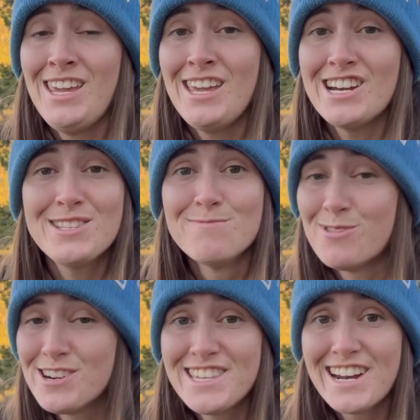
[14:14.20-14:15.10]
It's
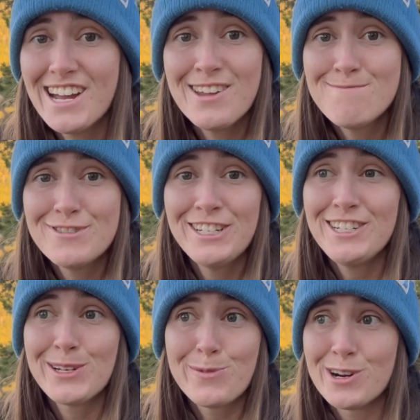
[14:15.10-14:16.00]
more than I can put
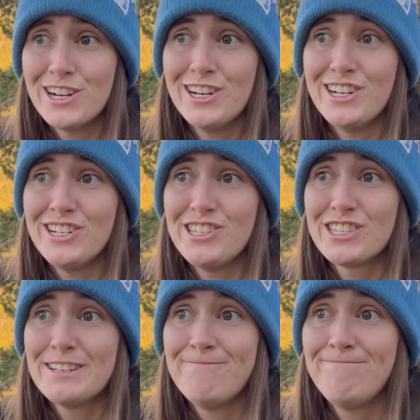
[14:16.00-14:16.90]
into words.